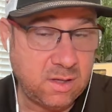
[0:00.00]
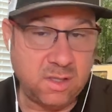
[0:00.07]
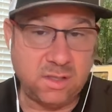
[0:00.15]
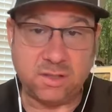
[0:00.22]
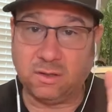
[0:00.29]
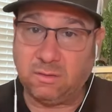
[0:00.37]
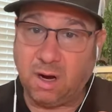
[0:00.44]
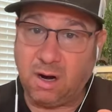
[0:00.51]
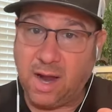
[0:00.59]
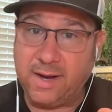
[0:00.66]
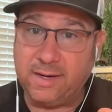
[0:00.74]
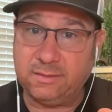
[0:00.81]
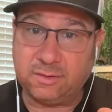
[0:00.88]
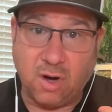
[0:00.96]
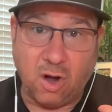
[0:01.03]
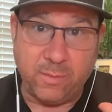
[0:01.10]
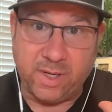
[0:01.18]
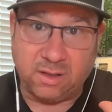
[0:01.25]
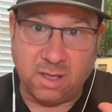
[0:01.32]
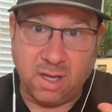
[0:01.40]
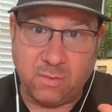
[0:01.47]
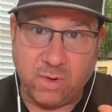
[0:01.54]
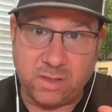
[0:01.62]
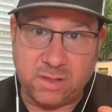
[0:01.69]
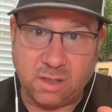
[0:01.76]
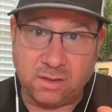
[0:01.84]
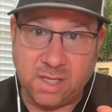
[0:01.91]
So, all right, call me at the end when
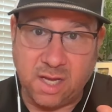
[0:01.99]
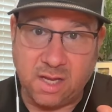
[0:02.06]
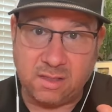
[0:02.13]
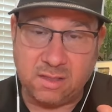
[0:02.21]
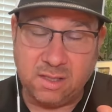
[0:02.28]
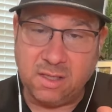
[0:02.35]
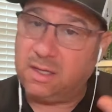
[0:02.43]
it's all done.